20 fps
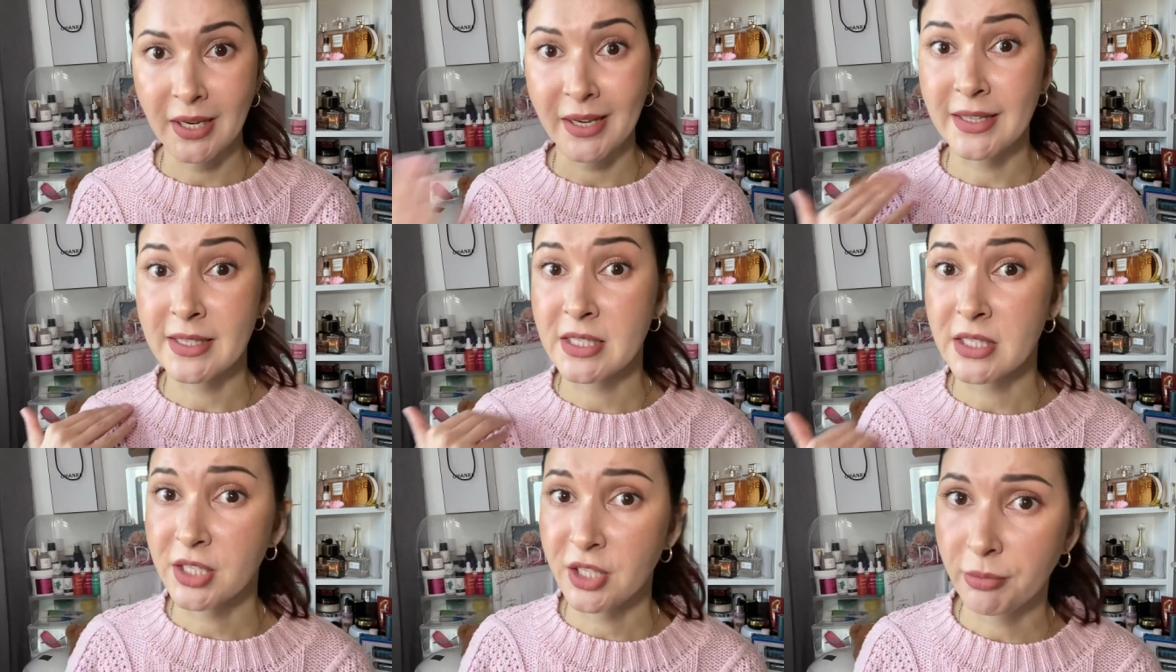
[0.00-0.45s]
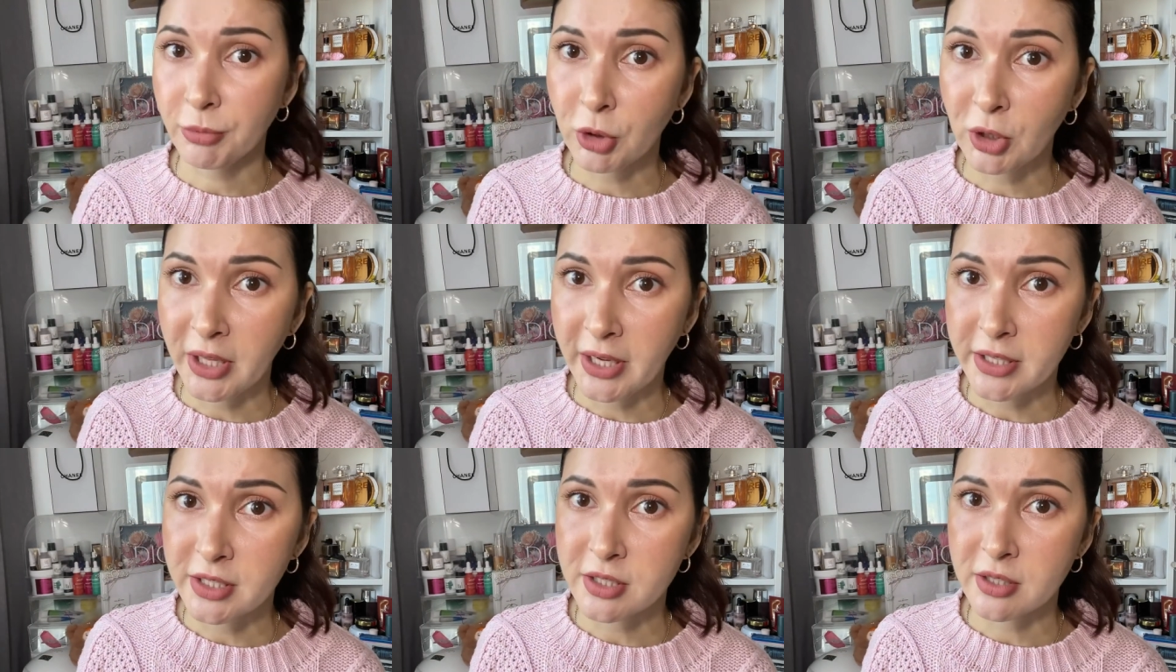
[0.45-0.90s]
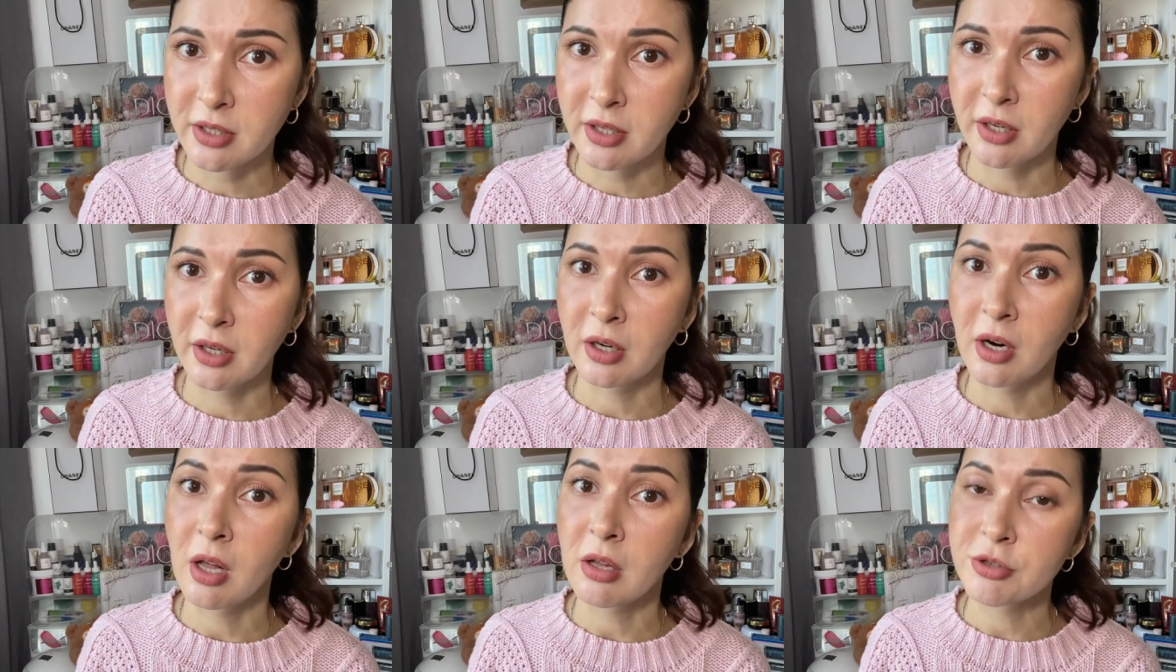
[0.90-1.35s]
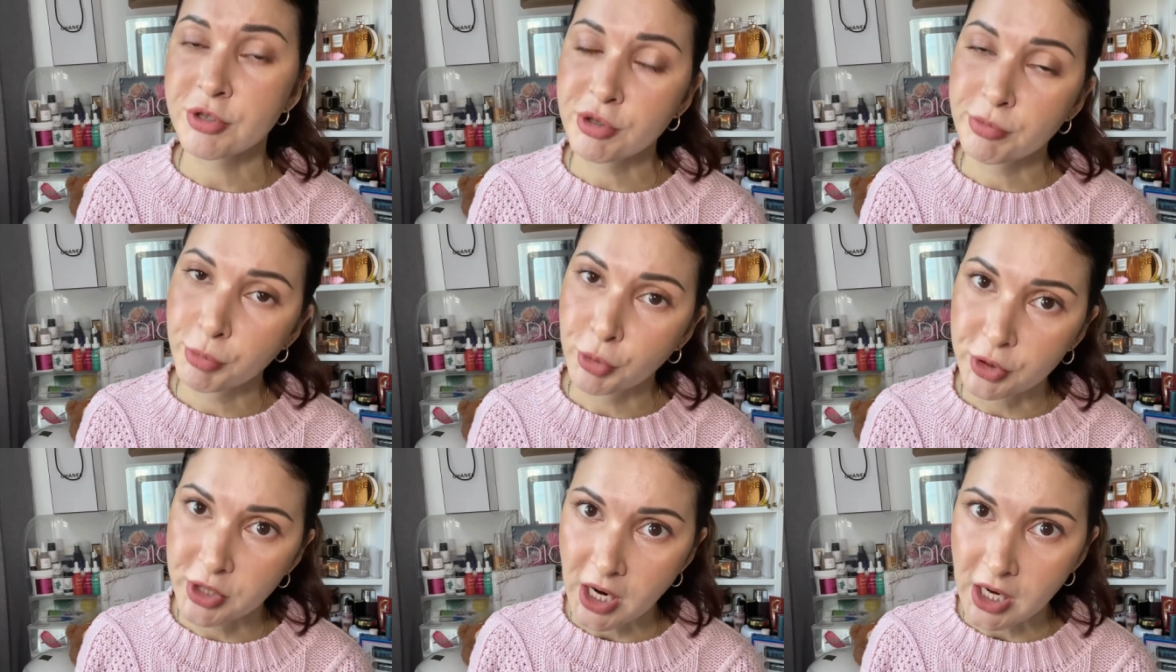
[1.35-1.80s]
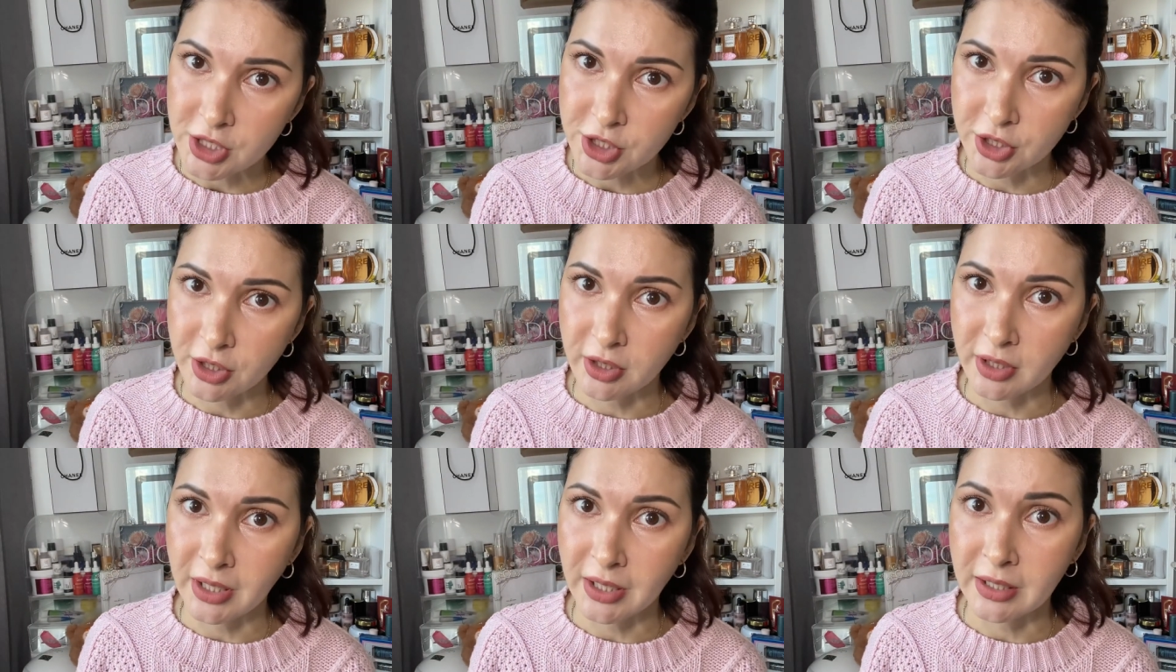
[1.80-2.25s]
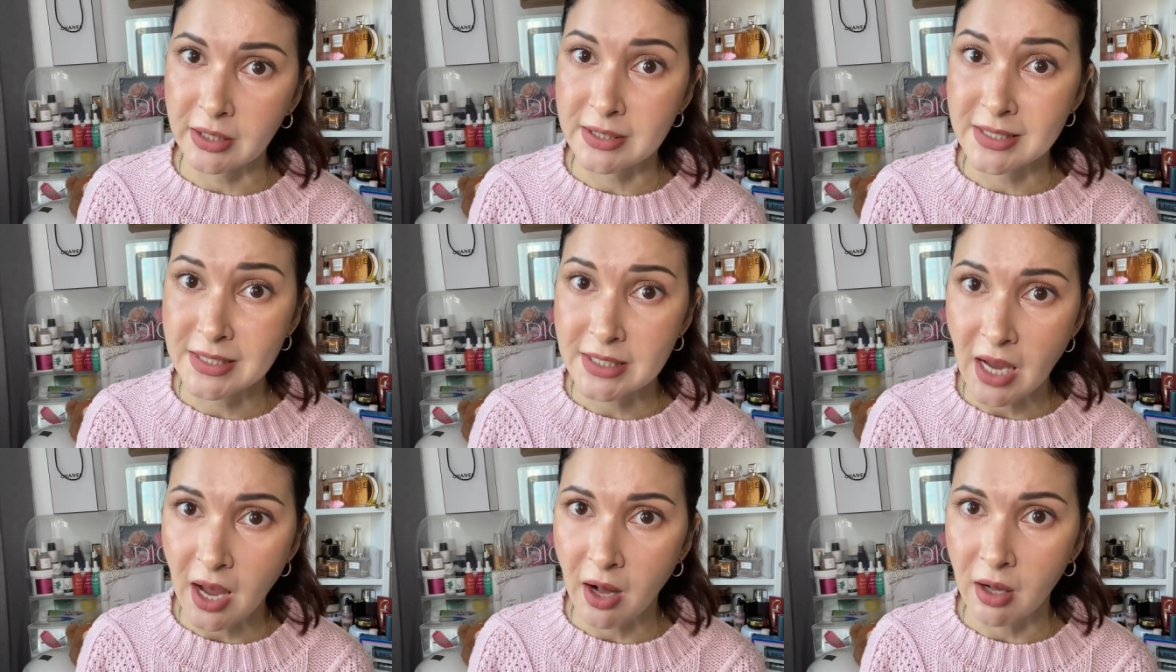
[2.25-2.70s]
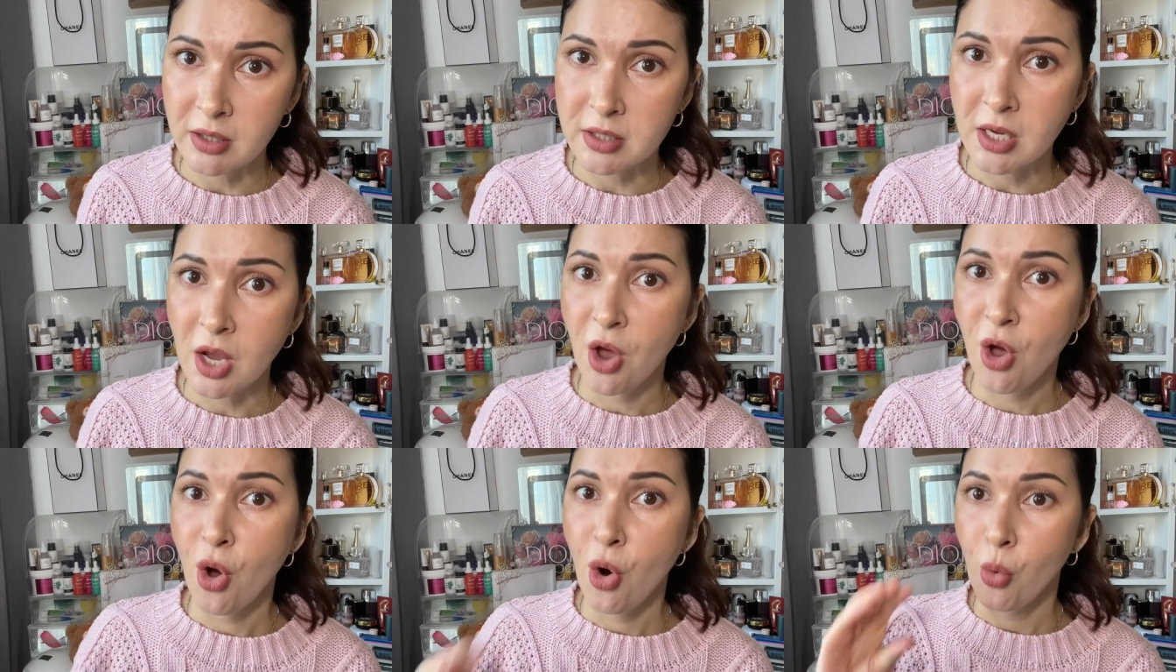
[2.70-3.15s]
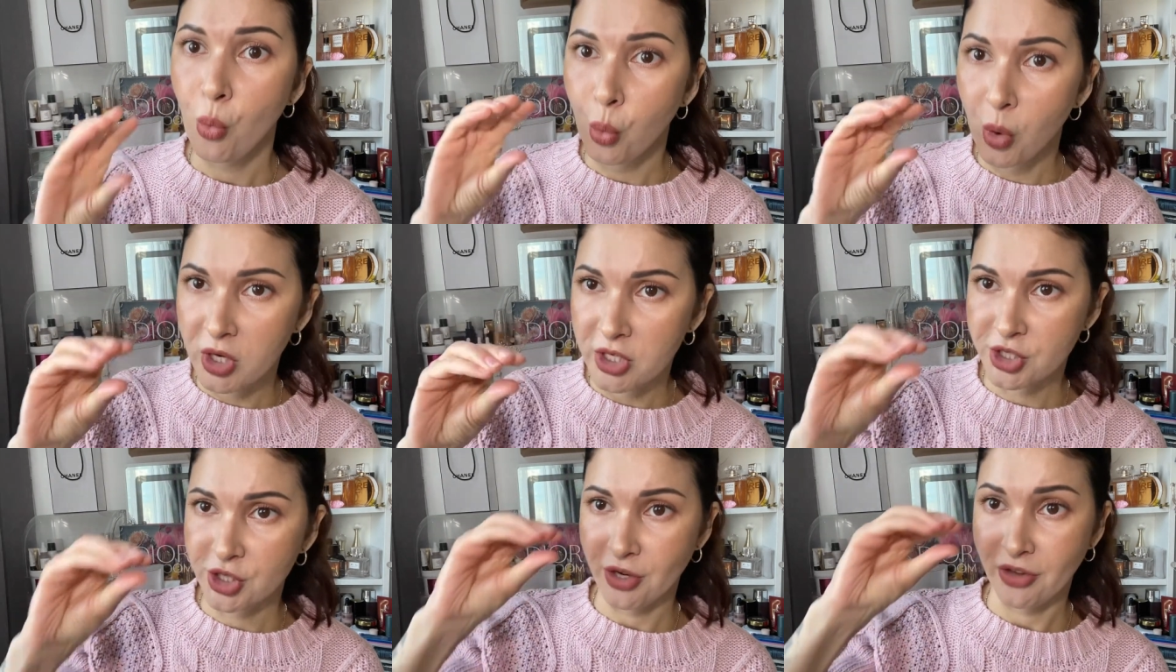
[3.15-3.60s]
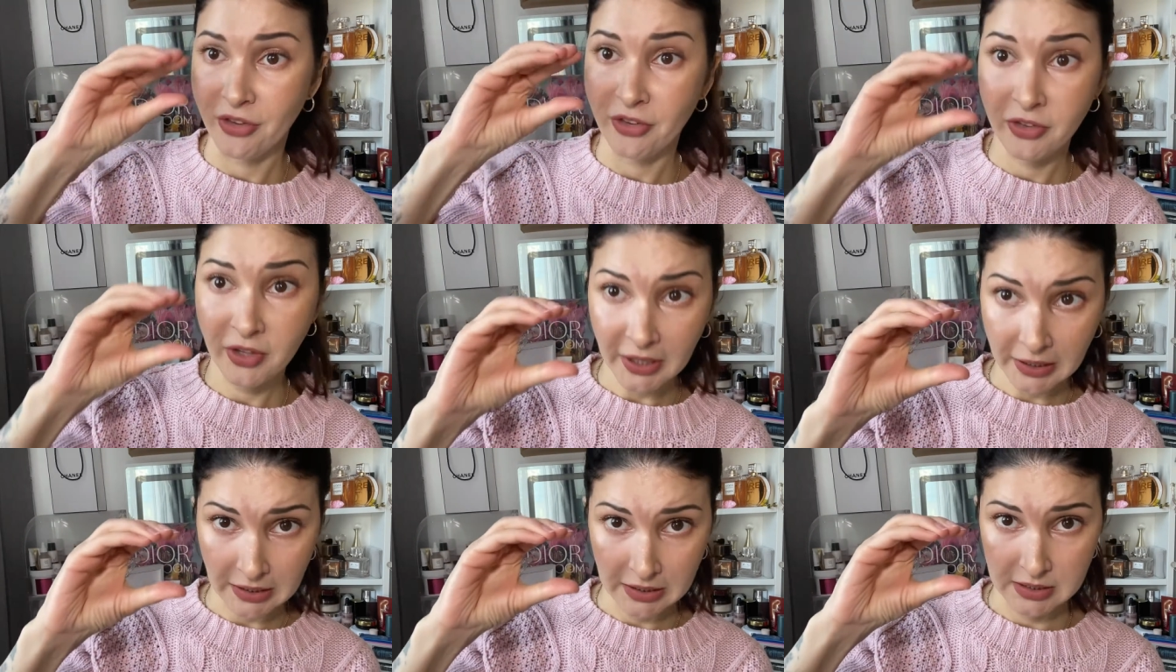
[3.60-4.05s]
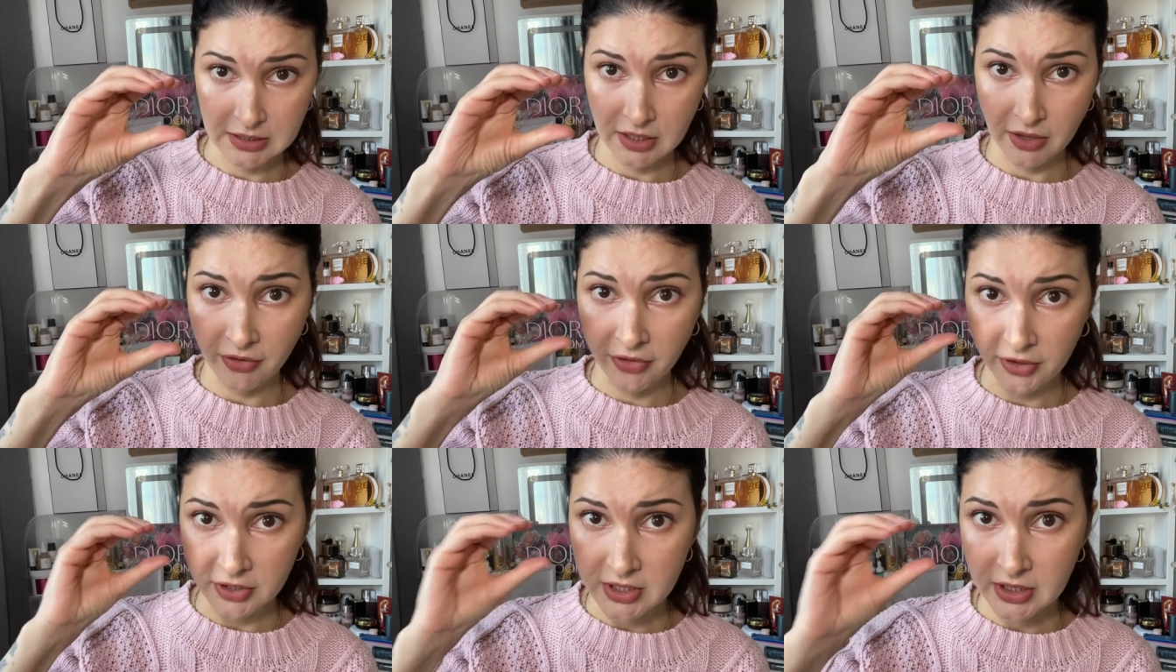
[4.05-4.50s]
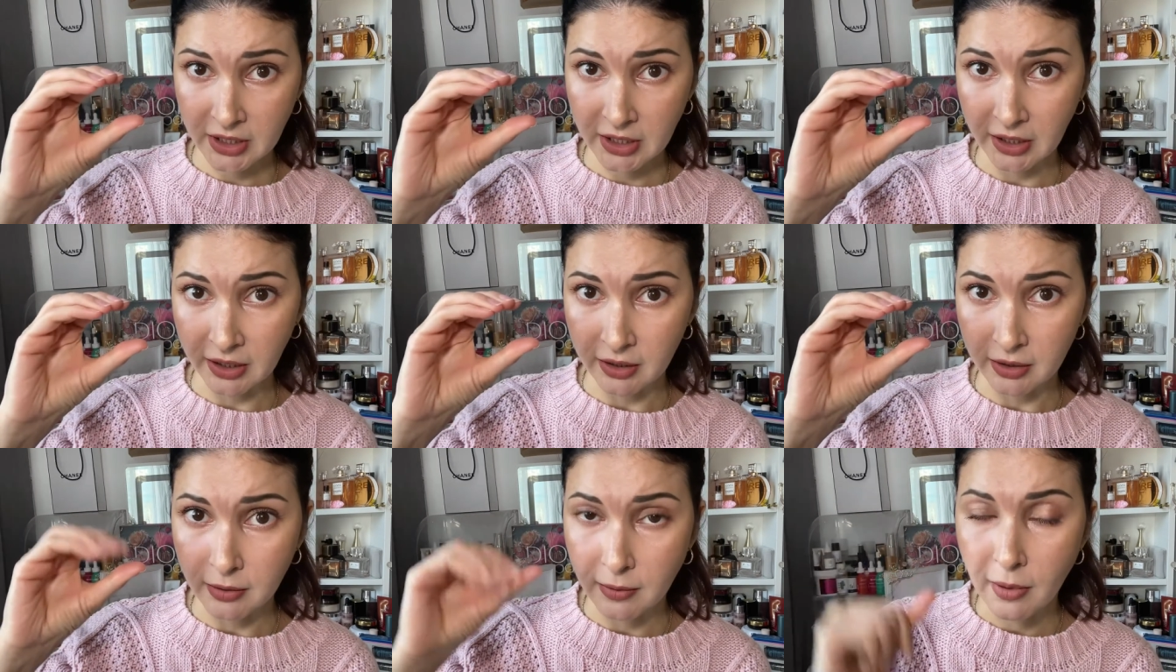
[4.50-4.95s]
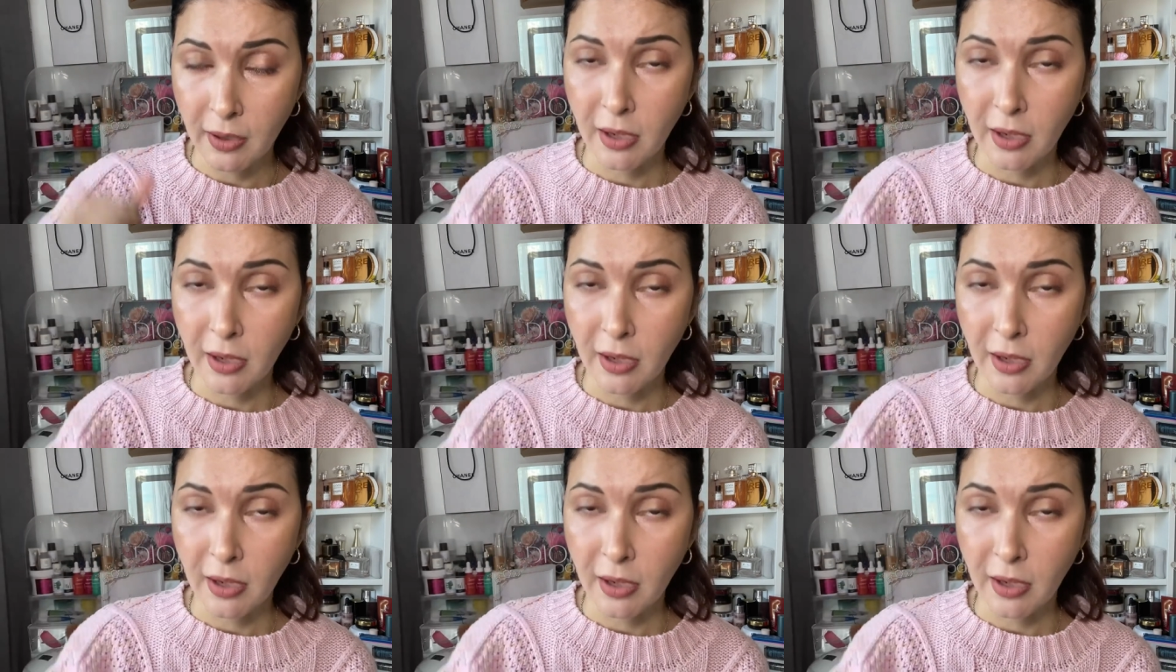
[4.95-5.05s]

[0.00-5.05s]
It stimulates the collagen production in cells, which thickens the skin.